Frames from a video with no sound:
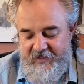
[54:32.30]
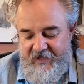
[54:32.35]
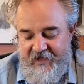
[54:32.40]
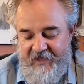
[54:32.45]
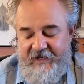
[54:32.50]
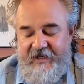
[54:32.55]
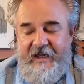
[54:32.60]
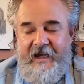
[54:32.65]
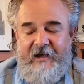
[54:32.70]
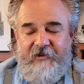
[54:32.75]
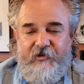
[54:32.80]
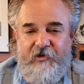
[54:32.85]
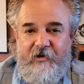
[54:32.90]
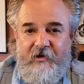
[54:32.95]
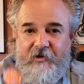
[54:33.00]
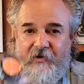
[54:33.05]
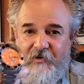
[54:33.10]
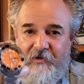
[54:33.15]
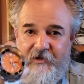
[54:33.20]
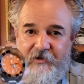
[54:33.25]
And it has an
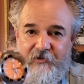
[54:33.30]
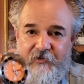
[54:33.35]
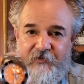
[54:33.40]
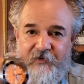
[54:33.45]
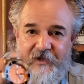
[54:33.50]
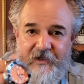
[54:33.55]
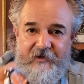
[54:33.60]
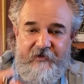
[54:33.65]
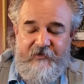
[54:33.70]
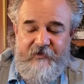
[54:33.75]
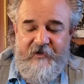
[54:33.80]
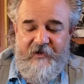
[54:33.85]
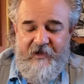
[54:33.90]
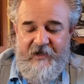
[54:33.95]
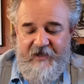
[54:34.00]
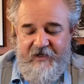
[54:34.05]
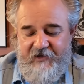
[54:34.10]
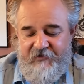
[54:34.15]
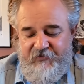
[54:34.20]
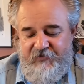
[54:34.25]
orange face.
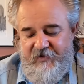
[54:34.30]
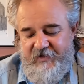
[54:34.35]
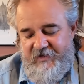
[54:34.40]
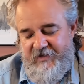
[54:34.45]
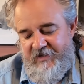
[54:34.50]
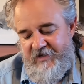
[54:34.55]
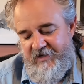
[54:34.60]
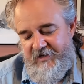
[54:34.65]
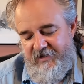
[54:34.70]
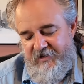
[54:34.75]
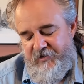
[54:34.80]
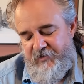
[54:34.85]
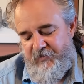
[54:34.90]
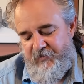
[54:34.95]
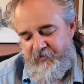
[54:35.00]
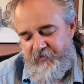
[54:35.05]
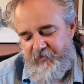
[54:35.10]
And I feel like